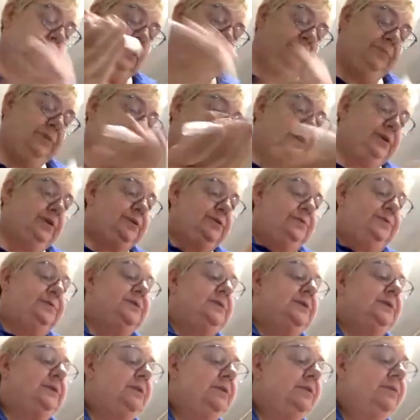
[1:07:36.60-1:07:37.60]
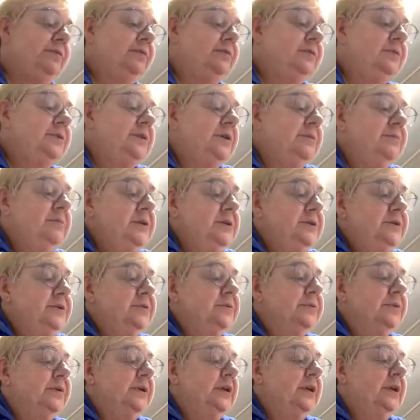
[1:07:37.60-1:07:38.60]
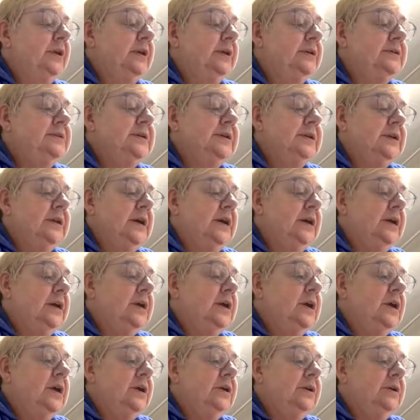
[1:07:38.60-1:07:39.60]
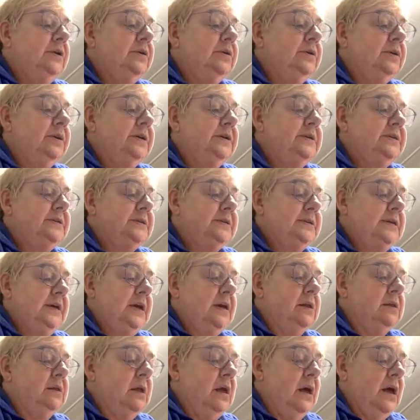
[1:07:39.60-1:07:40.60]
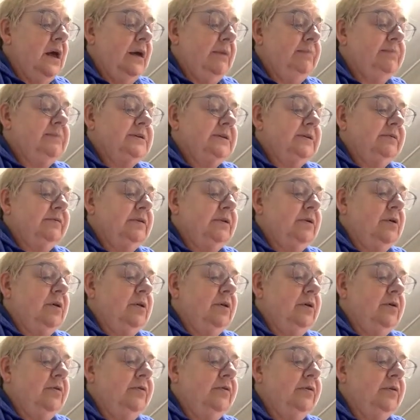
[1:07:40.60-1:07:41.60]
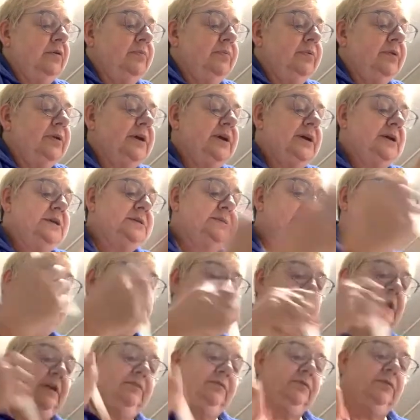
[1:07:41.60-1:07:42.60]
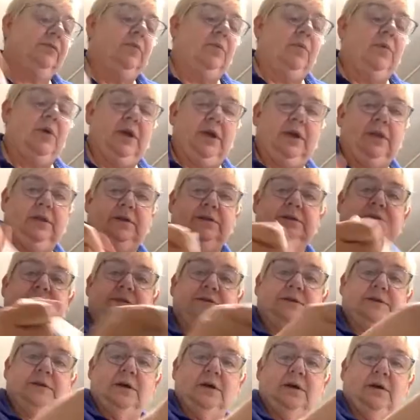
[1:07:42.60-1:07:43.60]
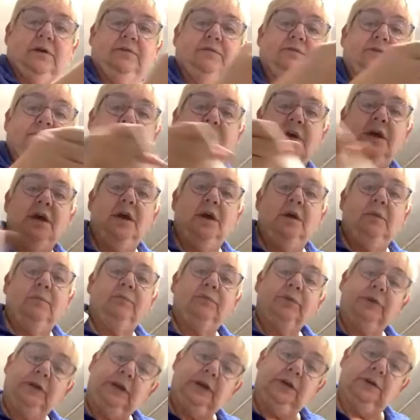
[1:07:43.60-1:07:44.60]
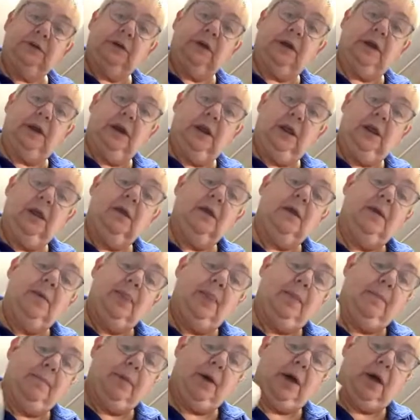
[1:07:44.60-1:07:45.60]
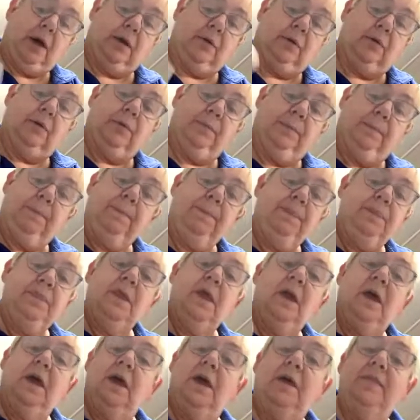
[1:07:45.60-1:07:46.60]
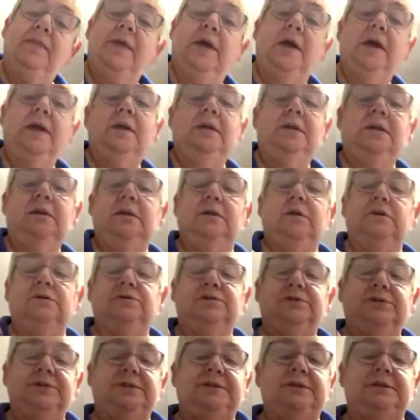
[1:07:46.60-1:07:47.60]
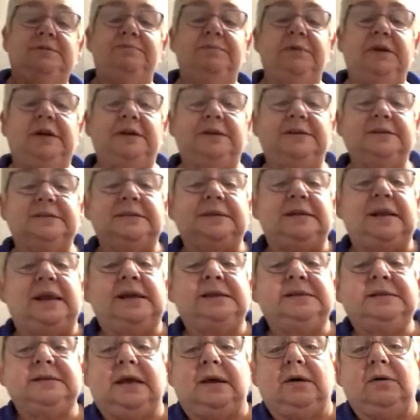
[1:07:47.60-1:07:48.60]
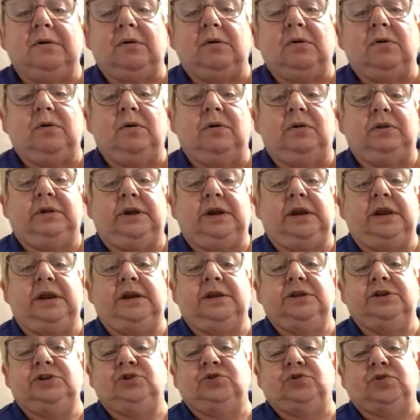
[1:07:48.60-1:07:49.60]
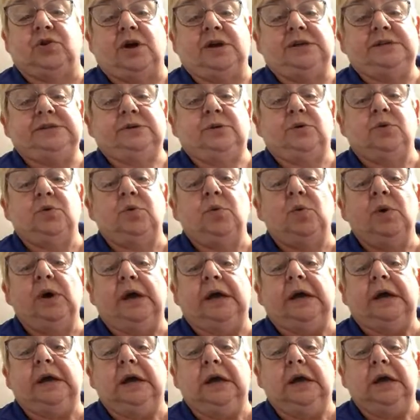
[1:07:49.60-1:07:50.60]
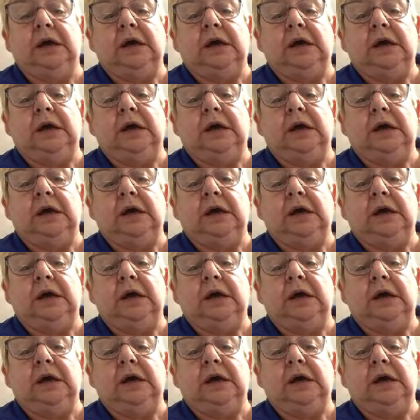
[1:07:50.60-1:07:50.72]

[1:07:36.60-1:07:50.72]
time you use it, the first time you do it, you're gonna see globs of it all over the place, but after a while it dissolves pretty good in the bottle. And then you just, because it has alcohol in it, it dries quick.